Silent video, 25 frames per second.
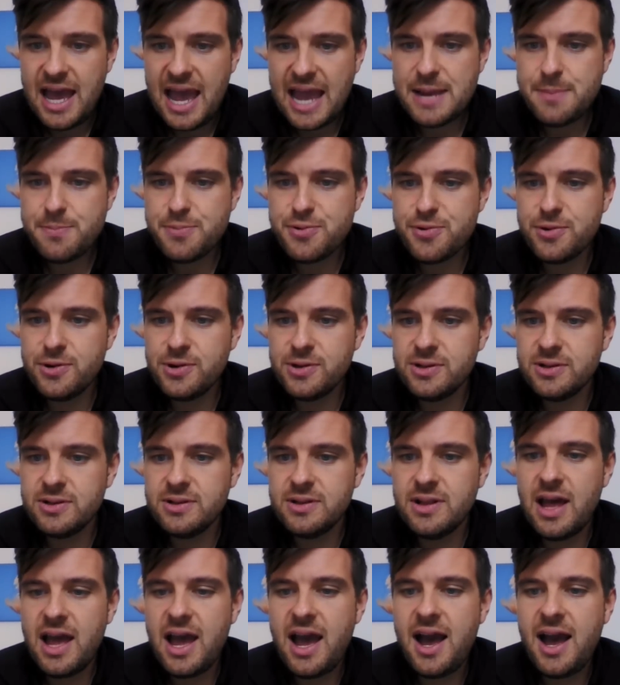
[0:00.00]

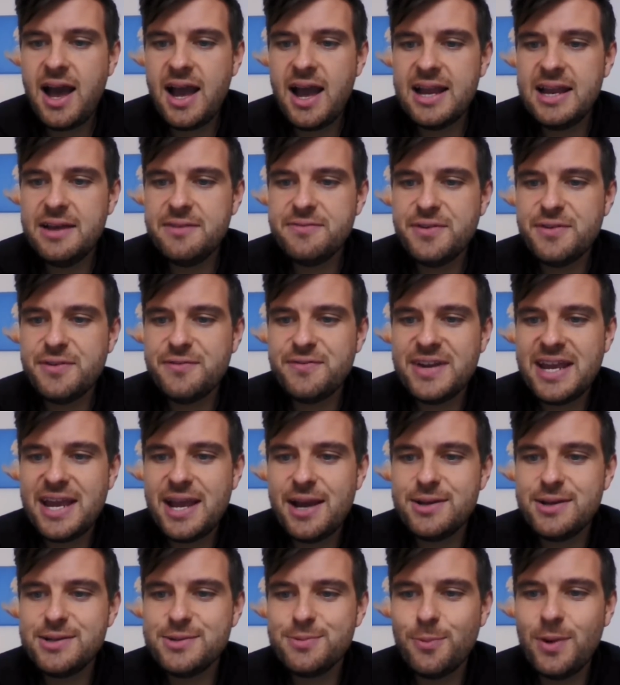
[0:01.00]
April, hi, love your
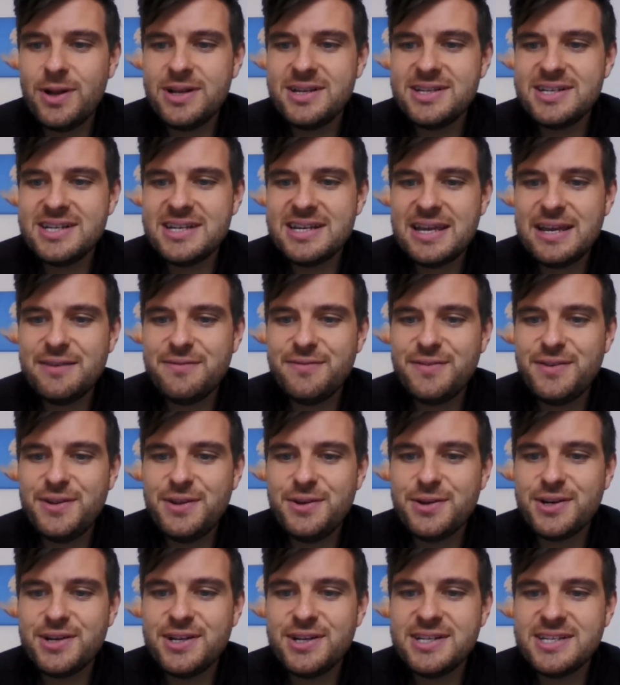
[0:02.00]
videos. Wondered if
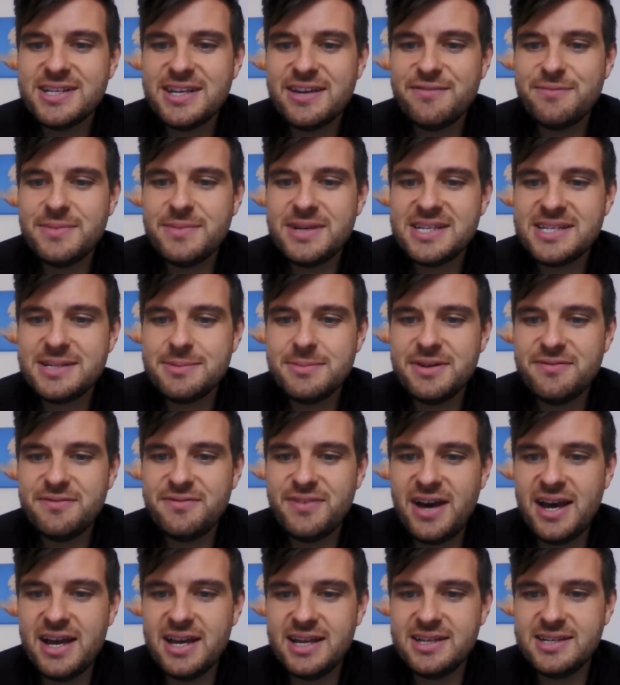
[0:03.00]
you could give me some
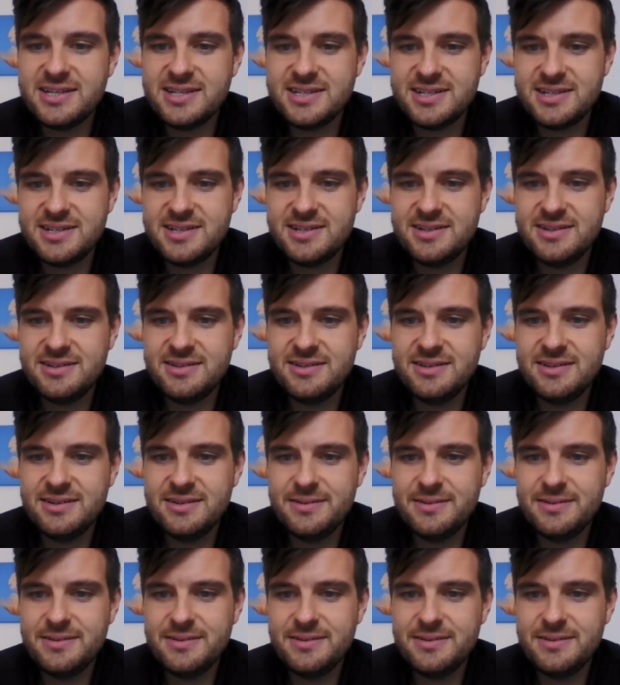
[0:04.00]
advice.